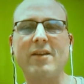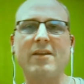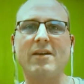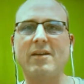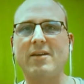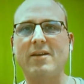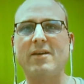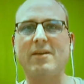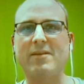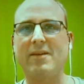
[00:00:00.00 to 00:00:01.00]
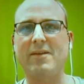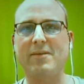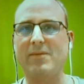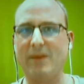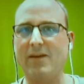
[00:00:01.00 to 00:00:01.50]
uh,
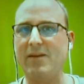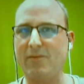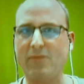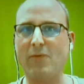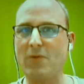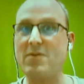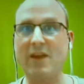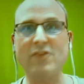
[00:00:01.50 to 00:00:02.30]
uh, for his day job,